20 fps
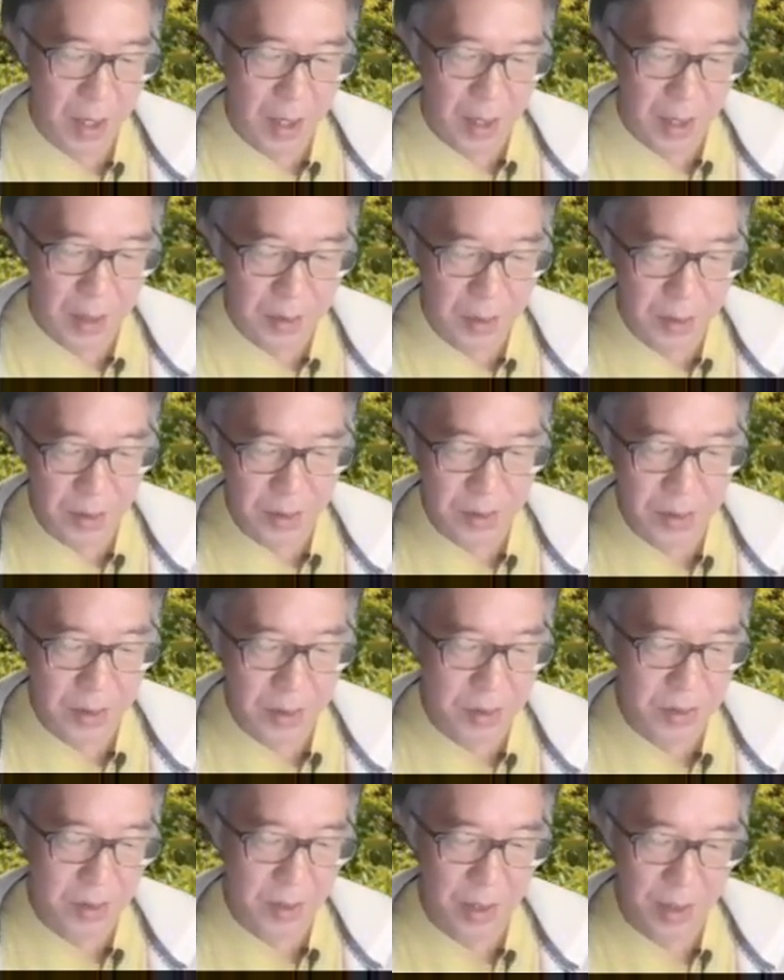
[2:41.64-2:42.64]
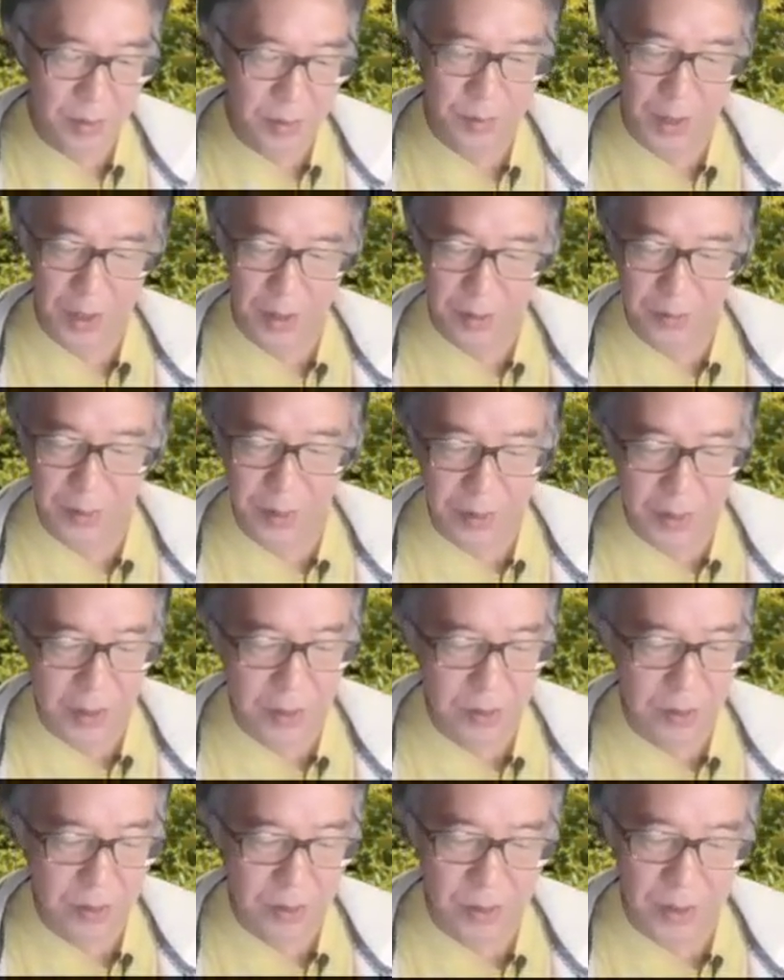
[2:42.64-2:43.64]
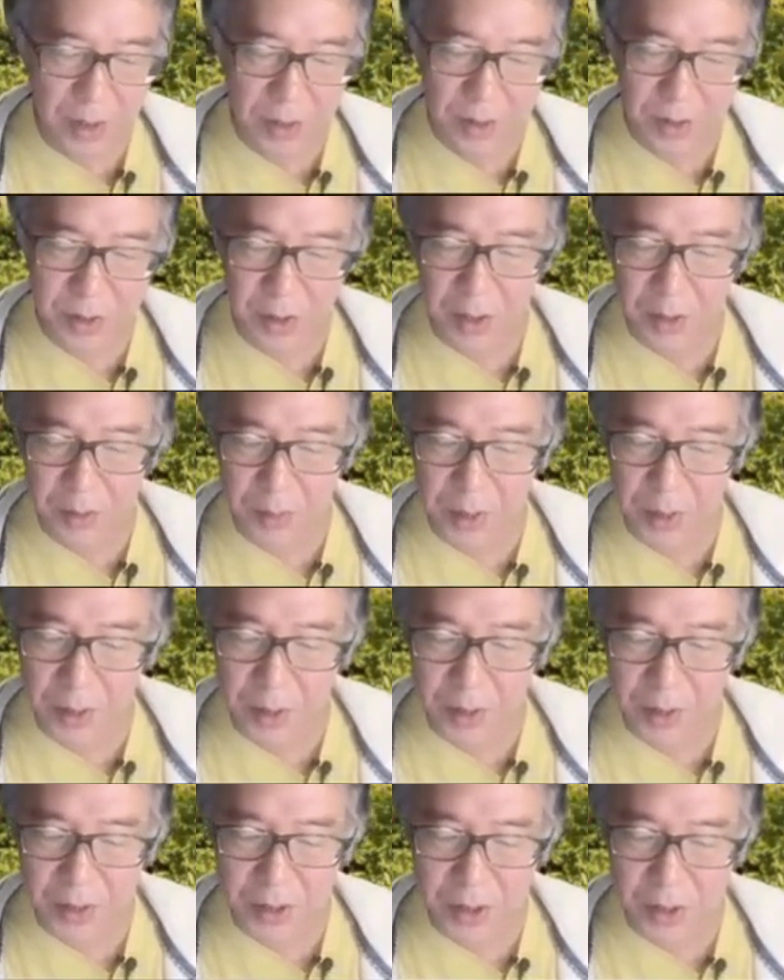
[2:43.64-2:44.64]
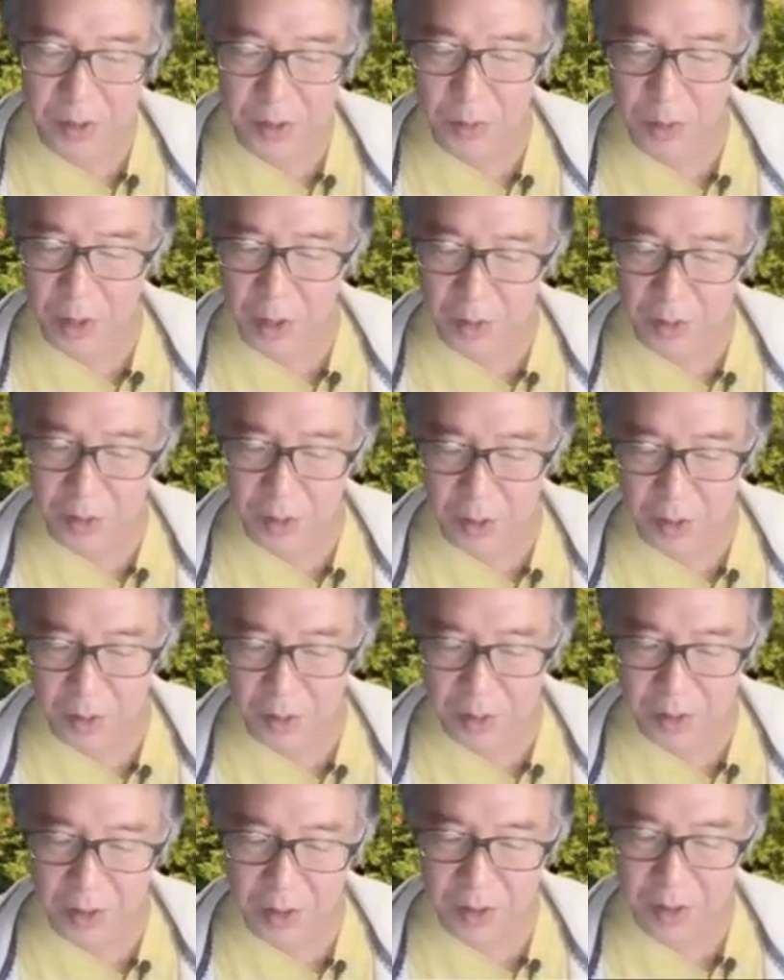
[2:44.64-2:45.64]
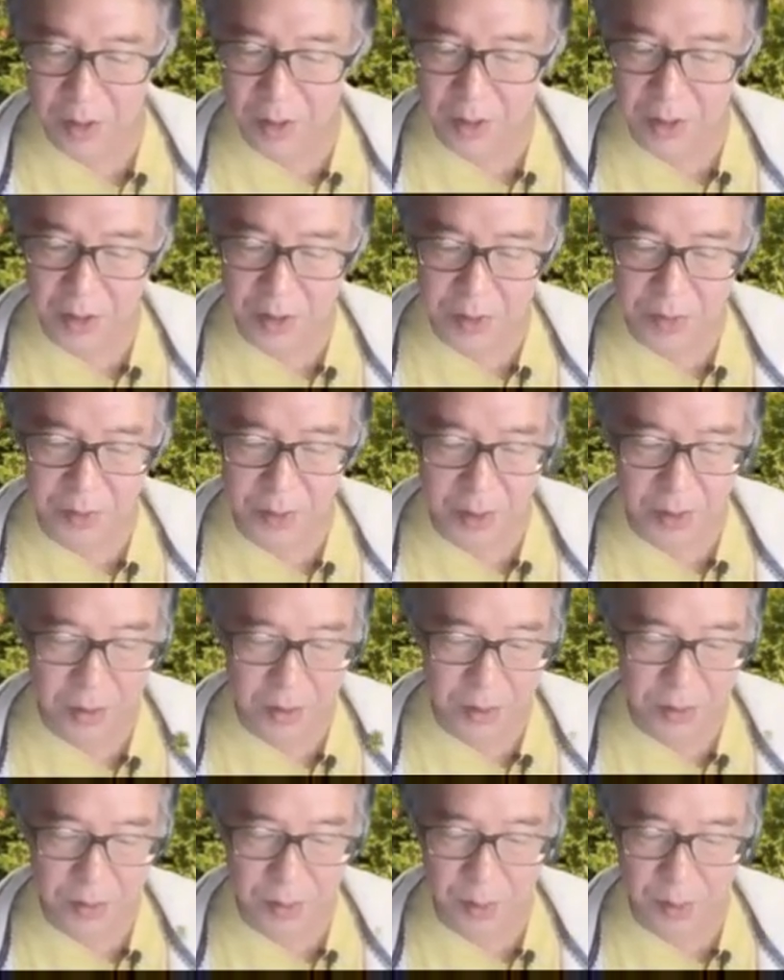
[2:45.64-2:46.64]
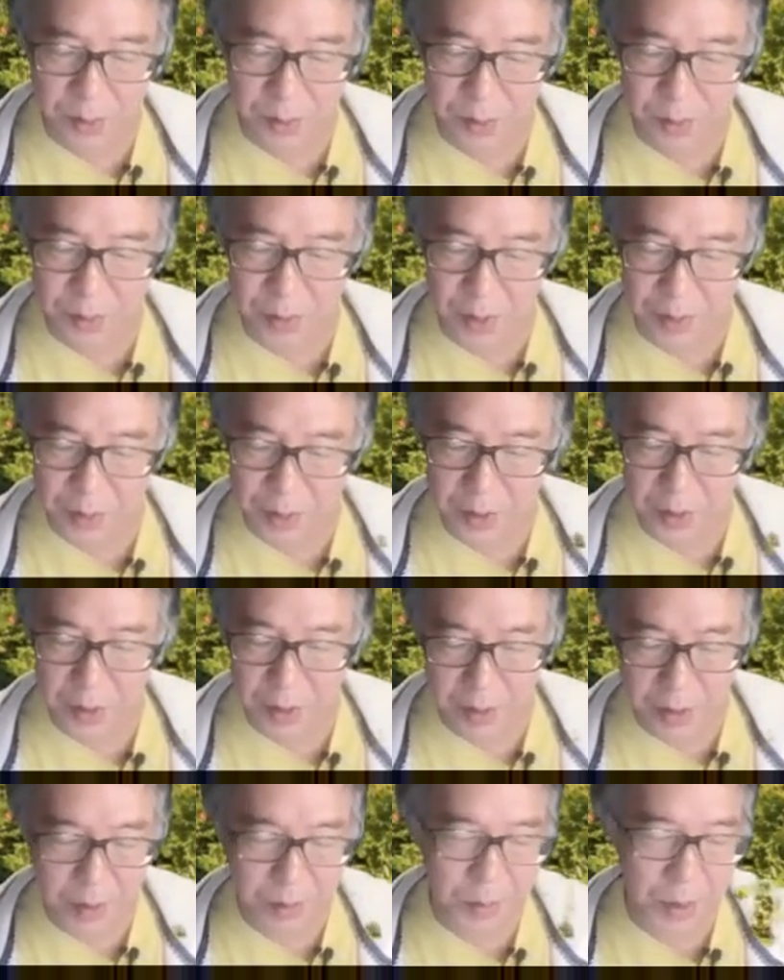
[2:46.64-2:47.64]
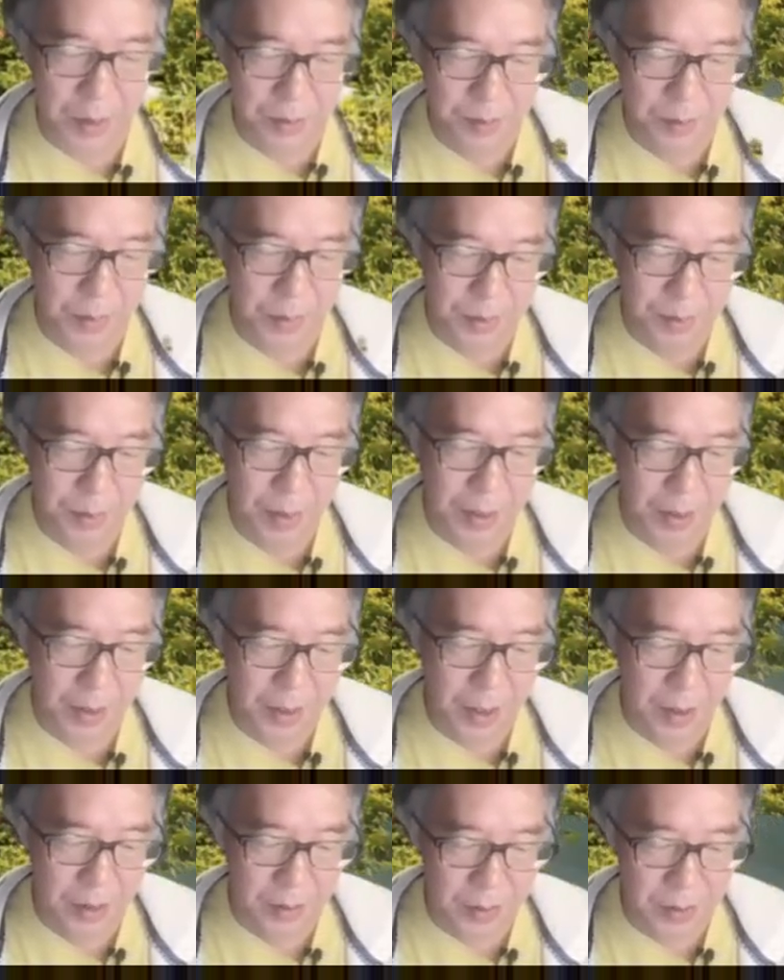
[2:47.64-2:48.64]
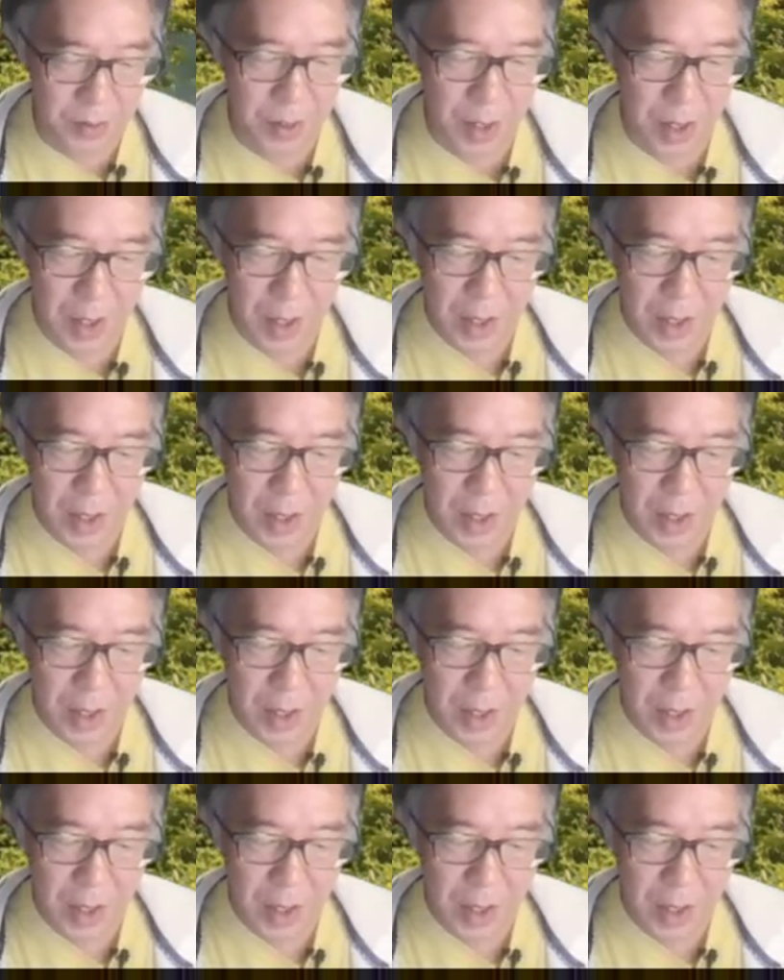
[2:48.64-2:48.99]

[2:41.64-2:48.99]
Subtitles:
And here's the statement, very interesting statement, and this is well known, and that this follows from famous theorem by Gauss.